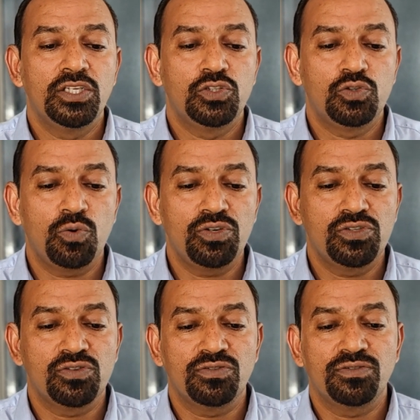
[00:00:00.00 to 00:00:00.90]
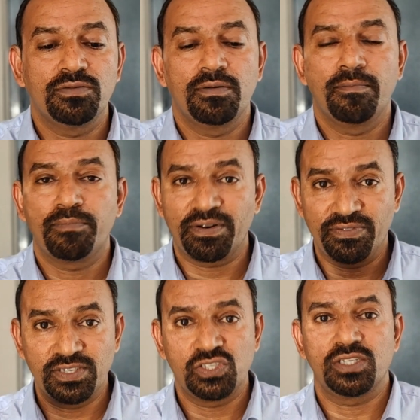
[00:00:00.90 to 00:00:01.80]
choice of
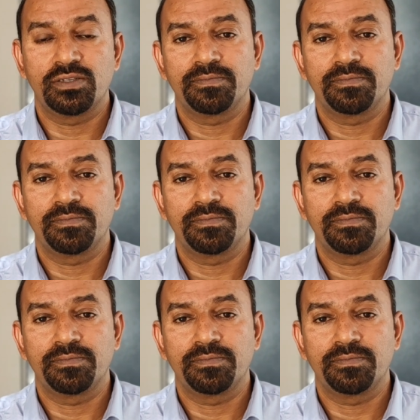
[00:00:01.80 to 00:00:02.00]
profession.